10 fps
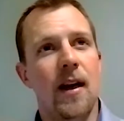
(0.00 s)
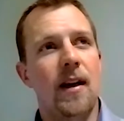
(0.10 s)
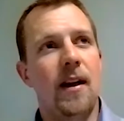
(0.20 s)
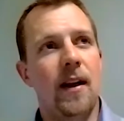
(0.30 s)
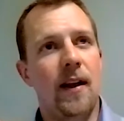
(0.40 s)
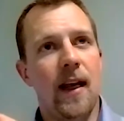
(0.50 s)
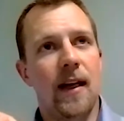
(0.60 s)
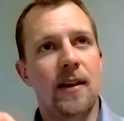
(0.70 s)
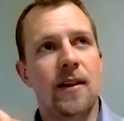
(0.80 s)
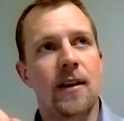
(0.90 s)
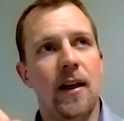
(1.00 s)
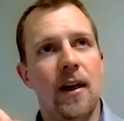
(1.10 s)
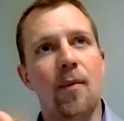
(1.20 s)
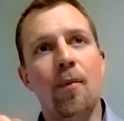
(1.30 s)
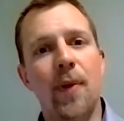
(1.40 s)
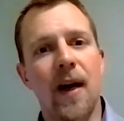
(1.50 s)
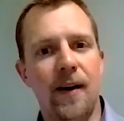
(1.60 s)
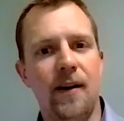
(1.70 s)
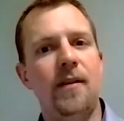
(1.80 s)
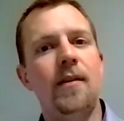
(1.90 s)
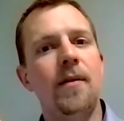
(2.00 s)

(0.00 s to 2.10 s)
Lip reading: kind of in that bud